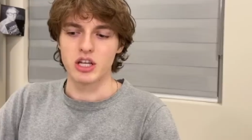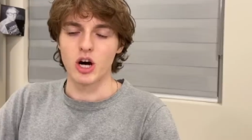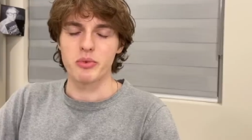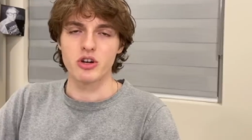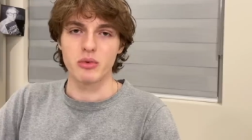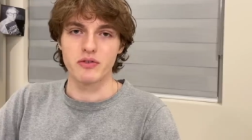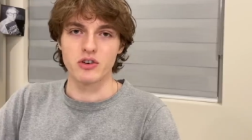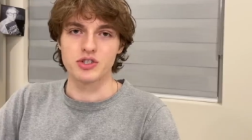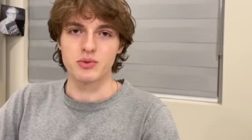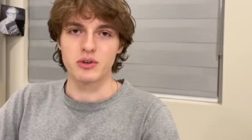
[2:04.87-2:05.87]
they commented on my
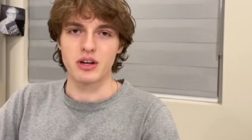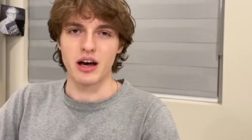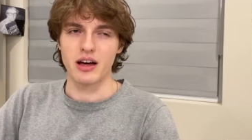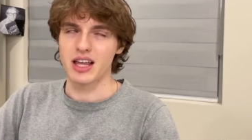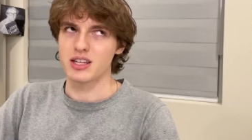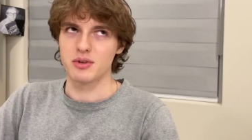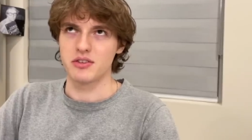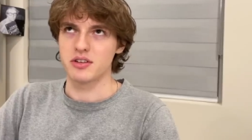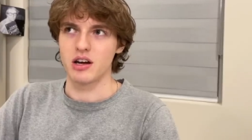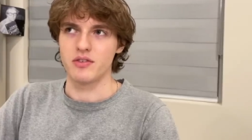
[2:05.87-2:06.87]
first one, uh, something
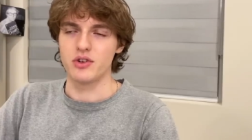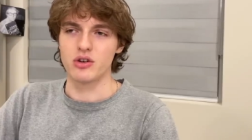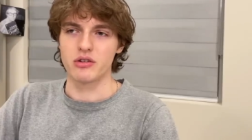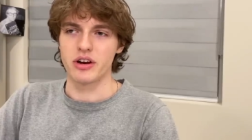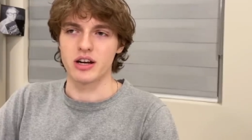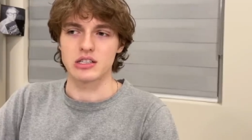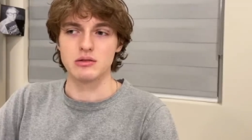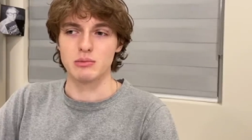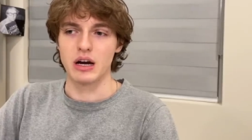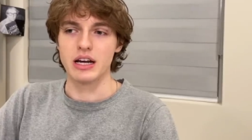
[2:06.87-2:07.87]
like, if you don't react
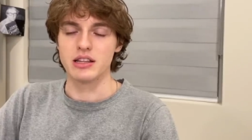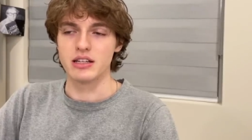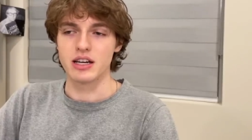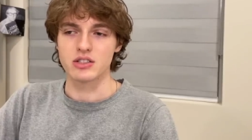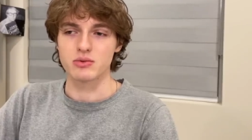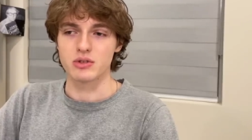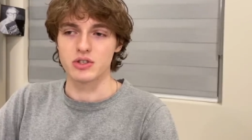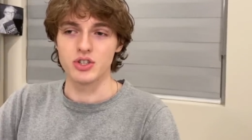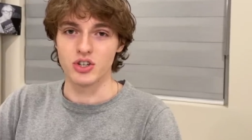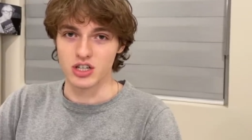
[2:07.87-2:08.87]
to mine in the next
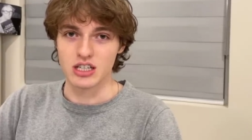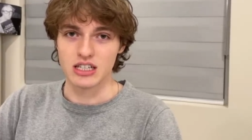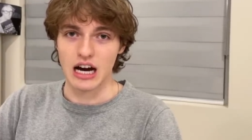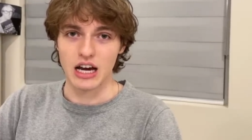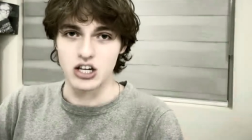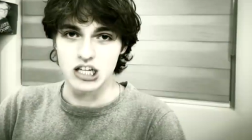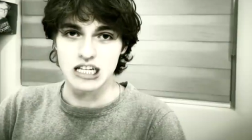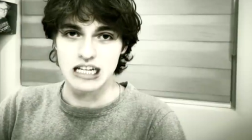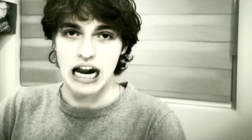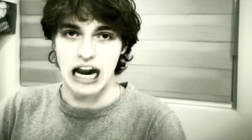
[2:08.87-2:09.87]
one, you're gonna die, you're
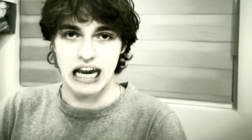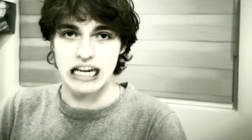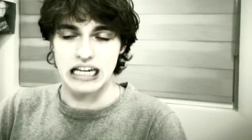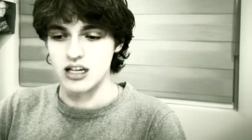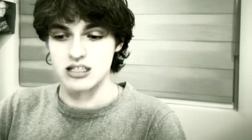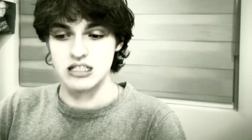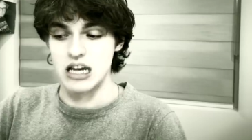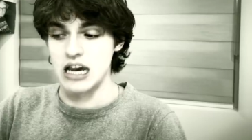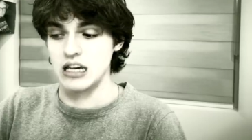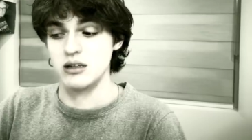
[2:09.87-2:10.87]
gonna die. I said,
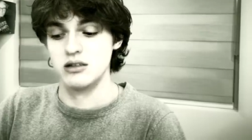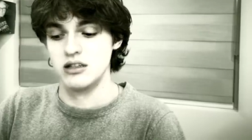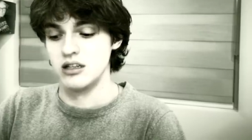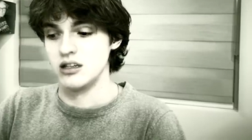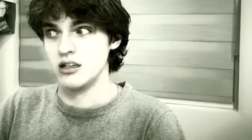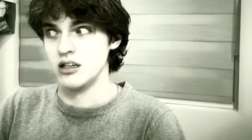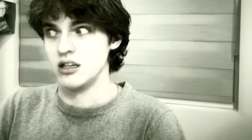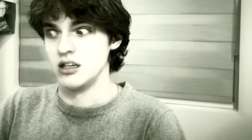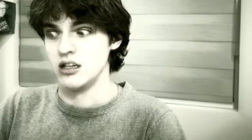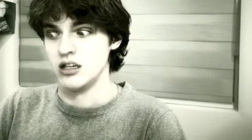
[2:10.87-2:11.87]

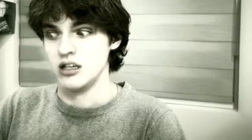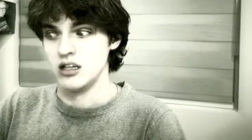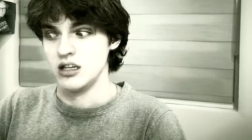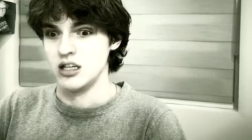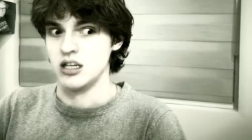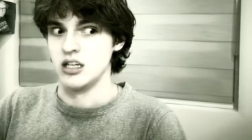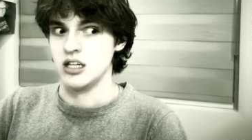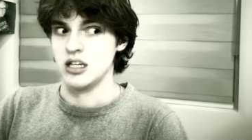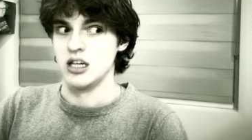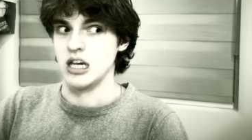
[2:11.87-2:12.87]

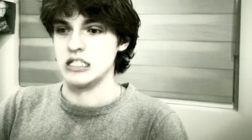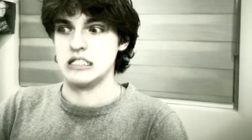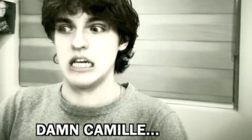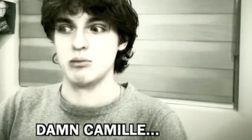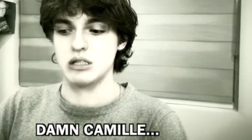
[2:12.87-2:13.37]
damn. I said, damn,